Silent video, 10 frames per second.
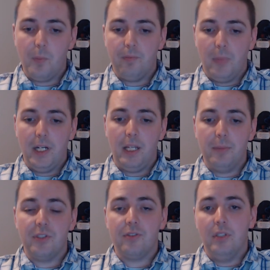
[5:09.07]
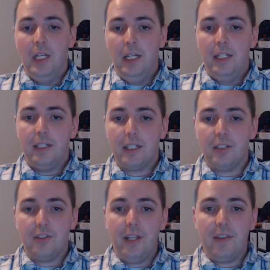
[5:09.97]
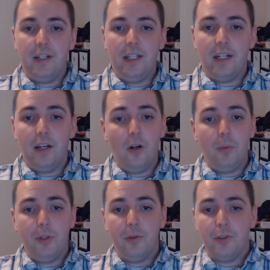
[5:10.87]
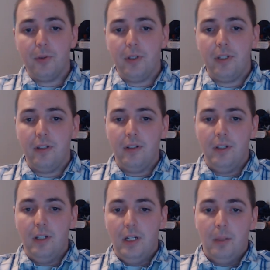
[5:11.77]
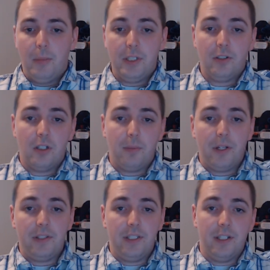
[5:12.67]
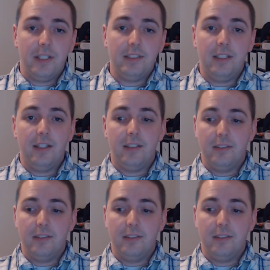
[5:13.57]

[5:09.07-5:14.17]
My name is Nicholas Anthony, and I hope you enjoyed my talk about the internet today.